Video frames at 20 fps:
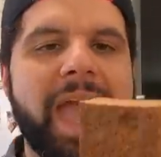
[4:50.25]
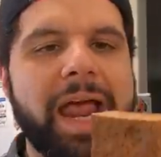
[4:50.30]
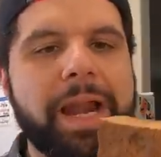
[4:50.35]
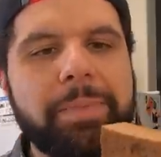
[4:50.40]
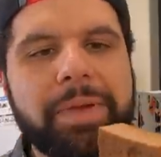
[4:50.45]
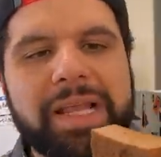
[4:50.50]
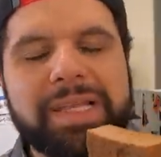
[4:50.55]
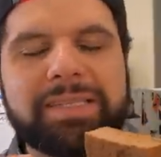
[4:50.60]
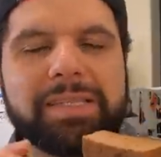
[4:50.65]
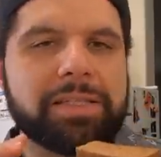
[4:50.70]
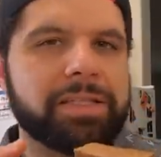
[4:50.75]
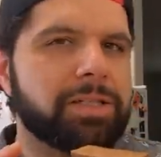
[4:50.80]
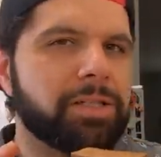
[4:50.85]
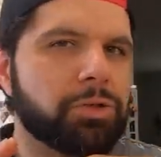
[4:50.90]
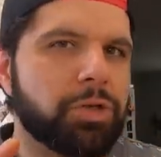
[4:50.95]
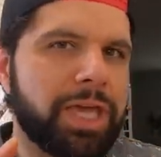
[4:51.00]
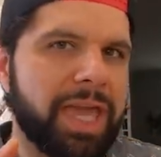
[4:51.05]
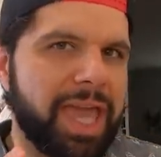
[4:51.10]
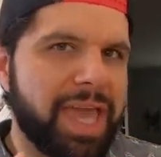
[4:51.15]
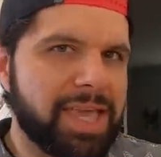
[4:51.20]
And I mean, it's a
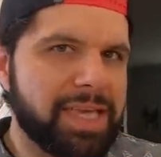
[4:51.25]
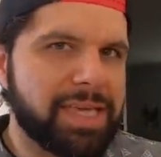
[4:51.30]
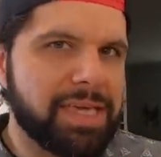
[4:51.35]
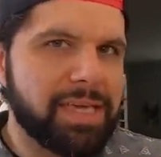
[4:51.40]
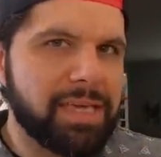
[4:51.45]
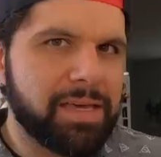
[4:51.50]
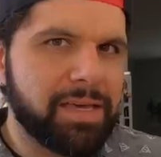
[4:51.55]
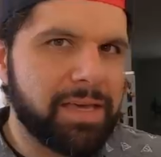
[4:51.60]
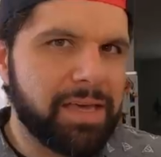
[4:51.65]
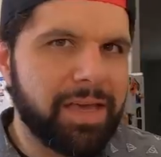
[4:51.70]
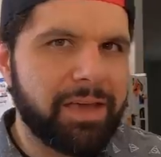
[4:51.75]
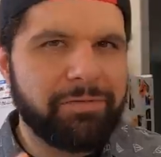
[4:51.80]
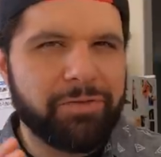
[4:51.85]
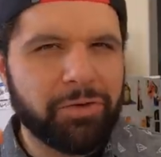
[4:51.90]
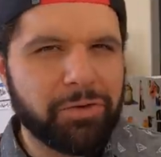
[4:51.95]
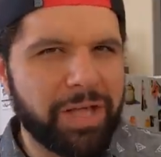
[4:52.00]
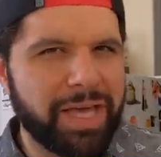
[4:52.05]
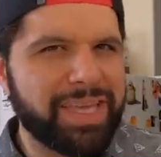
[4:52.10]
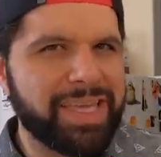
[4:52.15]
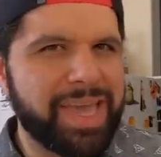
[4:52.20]
little cakey if
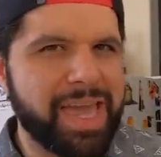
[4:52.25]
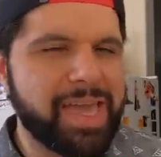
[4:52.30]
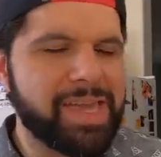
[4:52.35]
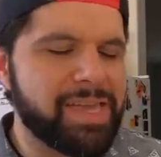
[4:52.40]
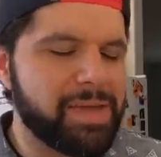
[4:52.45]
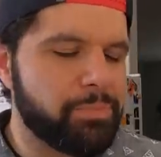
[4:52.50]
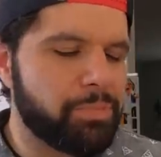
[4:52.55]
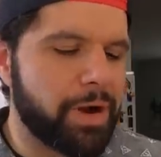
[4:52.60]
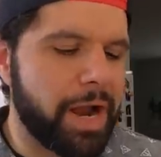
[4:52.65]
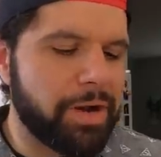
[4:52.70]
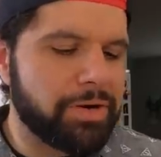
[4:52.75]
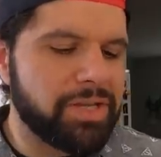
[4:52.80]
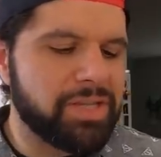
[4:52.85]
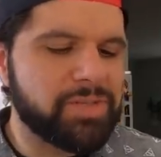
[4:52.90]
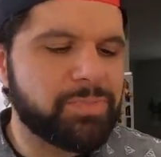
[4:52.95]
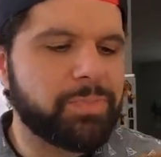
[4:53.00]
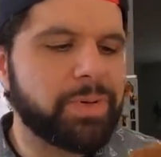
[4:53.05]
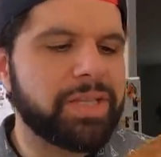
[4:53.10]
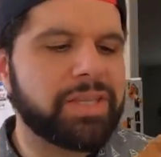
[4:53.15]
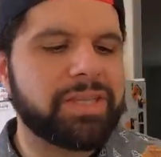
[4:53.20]
you like cakey
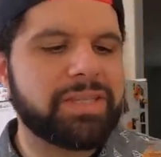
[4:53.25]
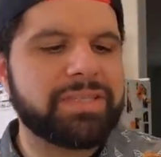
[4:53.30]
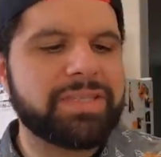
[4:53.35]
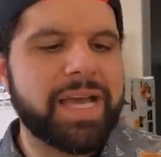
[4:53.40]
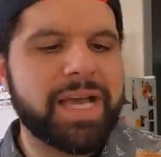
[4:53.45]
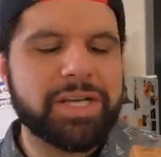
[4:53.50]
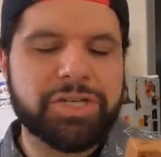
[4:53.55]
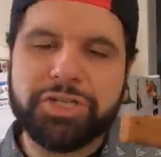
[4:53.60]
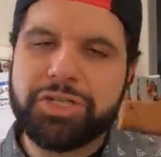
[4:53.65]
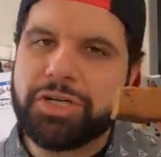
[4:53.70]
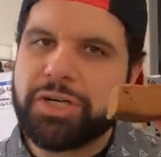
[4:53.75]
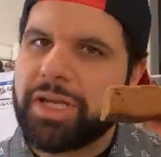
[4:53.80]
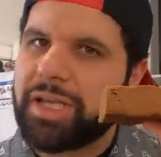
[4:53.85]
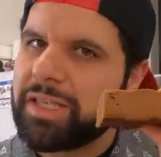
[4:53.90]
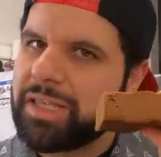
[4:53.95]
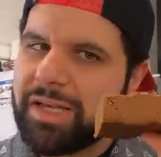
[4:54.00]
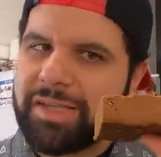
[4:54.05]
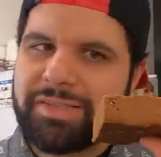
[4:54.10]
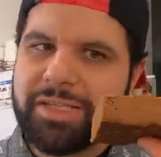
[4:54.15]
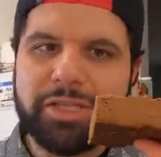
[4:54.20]
brownies, but the texture,
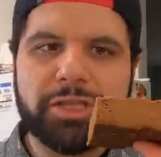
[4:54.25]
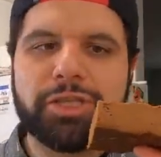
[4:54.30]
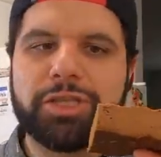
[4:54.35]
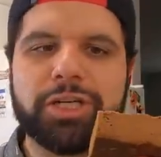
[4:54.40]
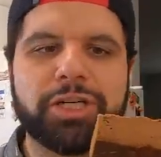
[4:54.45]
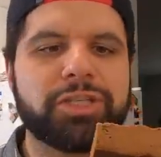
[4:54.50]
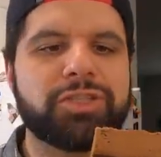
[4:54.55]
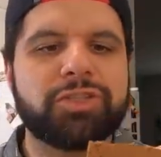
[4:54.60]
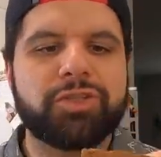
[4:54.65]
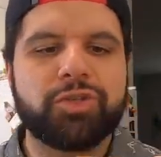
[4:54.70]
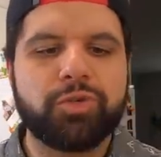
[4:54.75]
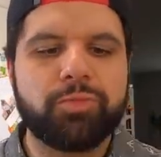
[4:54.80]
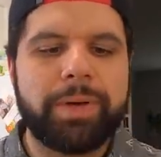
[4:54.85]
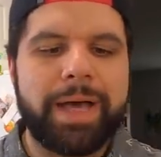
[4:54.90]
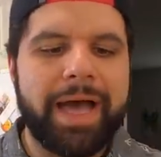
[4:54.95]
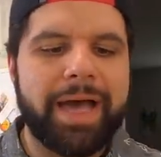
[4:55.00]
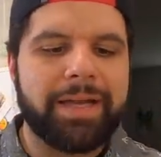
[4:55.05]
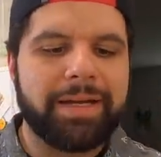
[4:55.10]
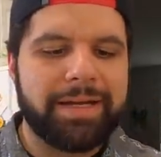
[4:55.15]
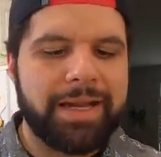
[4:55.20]
it doesn't look too
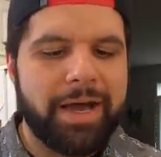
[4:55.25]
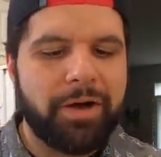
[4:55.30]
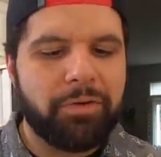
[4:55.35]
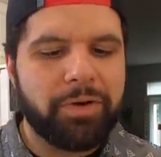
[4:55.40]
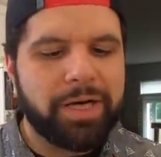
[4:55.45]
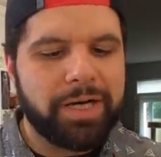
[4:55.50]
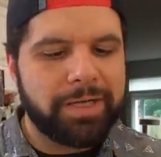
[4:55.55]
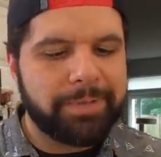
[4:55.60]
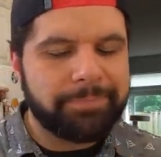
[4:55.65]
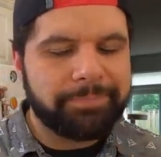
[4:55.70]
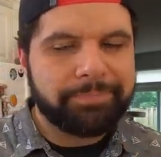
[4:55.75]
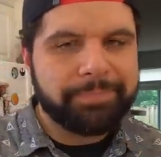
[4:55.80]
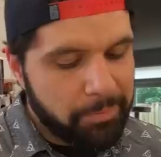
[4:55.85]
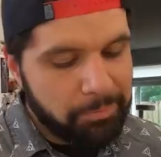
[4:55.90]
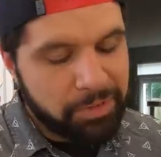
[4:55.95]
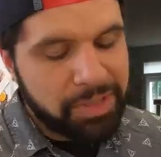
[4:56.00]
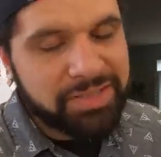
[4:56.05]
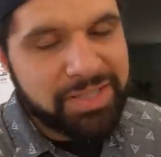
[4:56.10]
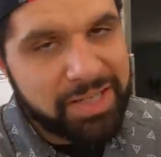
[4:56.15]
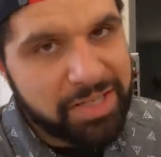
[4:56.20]
bad. Now,
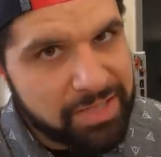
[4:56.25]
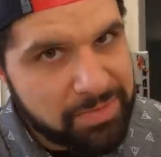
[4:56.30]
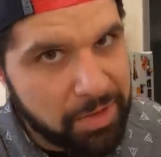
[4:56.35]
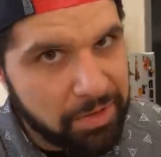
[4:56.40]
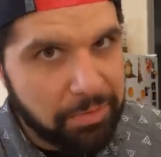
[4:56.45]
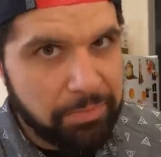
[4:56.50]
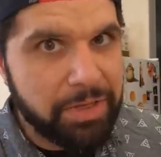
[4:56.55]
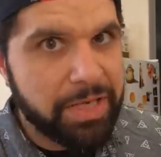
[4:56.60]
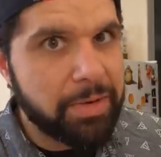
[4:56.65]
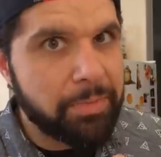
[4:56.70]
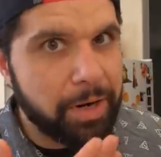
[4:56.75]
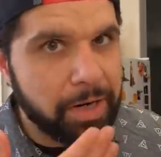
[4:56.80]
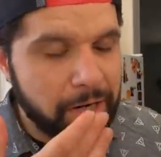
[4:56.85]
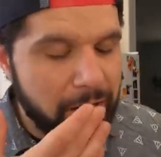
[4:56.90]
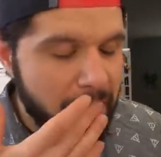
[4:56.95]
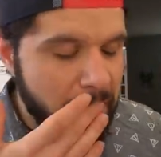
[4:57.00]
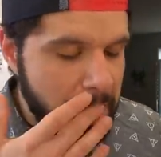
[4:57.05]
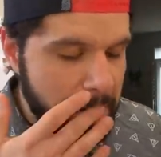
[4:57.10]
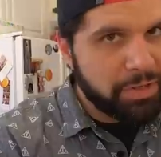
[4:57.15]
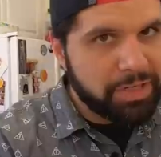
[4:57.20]
and plus I can smell the peanut
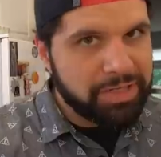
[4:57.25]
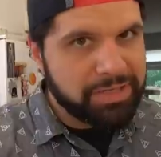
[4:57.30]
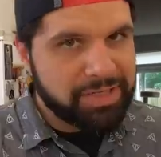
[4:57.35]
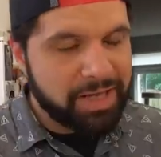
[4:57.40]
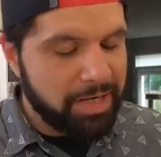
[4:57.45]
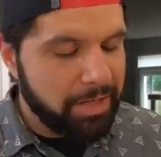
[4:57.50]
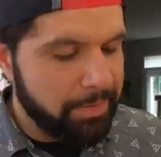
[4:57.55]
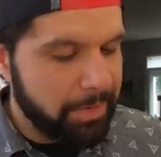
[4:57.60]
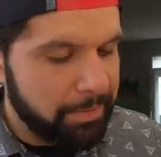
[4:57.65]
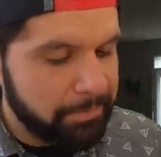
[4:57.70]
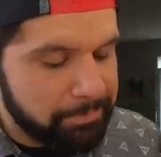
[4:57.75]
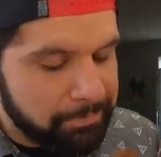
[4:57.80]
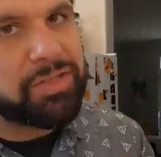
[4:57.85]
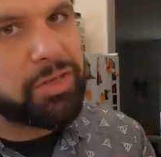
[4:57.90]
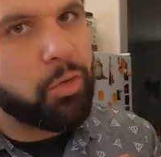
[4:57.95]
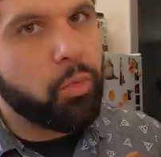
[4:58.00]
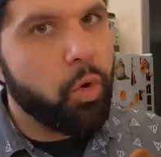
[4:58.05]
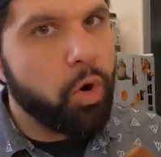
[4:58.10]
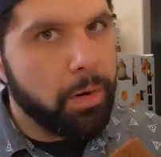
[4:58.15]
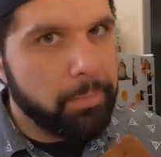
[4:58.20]
butter. Pretty excited about it, it's still